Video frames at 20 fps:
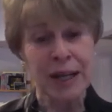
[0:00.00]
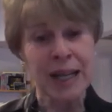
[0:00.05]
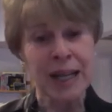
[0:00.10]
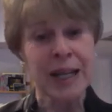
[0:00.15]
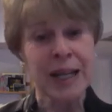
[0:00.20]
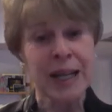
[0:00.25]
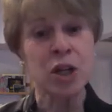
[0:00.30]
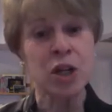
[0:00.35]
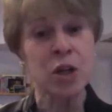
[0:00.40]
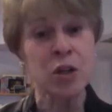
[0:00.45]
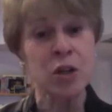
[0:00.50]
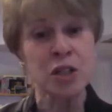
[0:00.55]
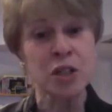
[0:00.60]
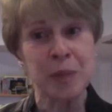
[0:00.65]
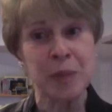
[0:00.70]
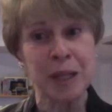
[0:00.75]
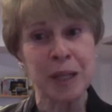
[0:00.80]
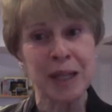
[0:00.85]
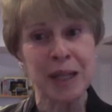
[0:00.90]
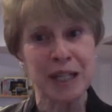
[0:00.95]
getting close
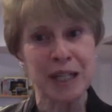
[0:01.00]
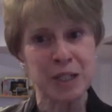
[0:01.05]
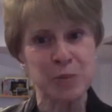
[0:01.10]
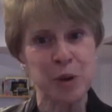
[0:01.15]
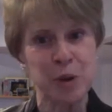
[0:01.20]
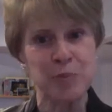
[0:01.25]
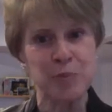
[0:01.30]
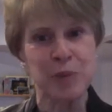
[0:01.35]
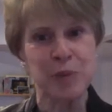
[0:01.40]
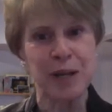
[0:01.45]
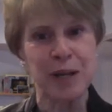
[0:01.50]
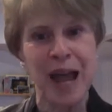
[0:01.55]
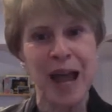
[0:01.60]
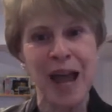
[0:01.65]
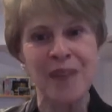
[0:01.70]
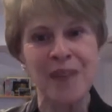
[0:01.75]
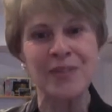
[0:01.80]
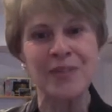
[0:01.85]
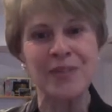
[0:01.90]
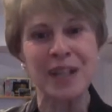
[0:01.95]
to being an expert, but
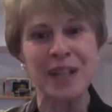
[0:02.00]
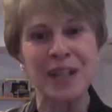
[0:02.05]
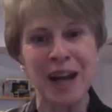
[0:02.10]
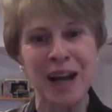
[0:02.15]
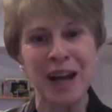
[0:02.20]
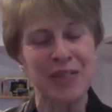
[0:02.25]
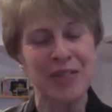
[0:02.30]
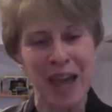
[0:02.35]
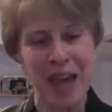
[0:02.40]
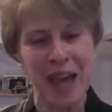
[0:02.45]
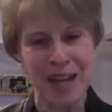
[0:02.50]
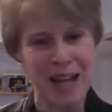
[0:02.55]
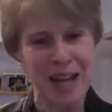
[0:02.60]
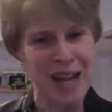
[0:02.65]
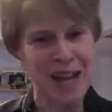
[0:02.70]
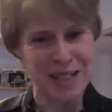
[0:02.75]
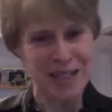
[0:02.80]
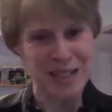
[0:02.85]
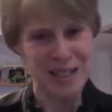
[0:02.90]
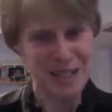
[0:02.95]
haven't got that
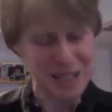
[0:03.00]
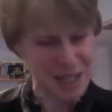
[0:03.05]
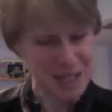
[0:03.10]
last